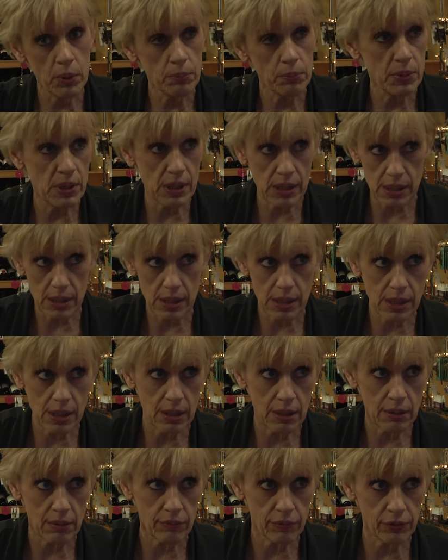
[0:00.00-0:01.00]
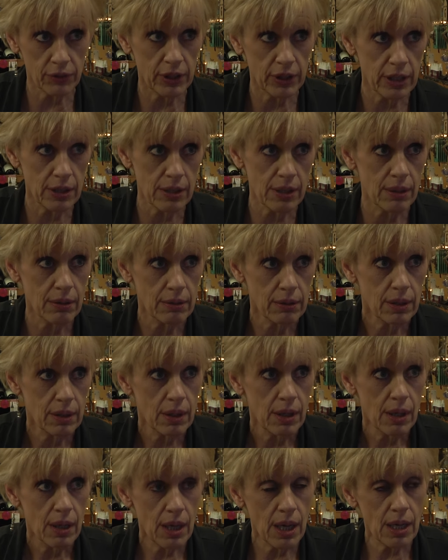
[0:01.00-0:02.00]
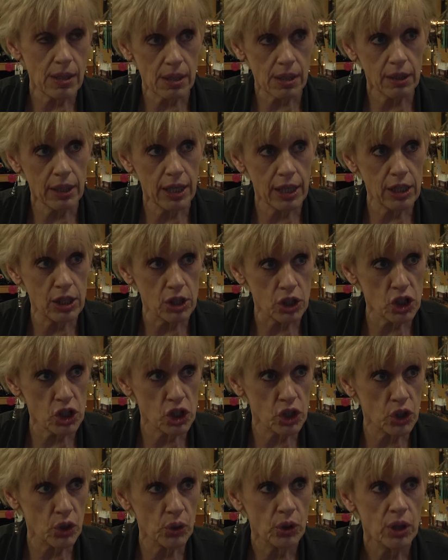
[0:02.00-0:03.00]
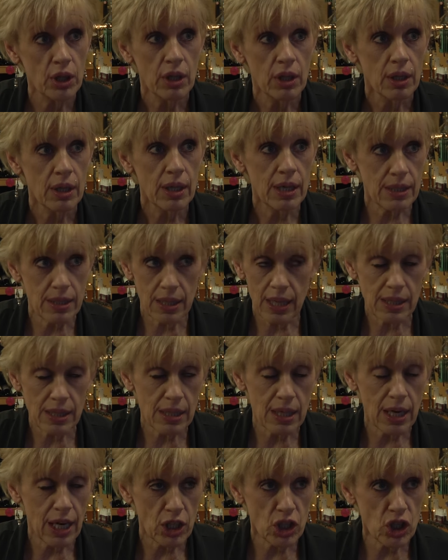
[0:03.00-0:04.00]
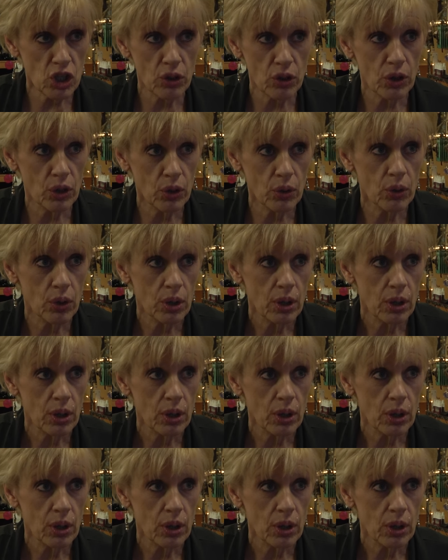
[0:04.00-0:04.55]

and business in Flint has a lead issue. that's not true.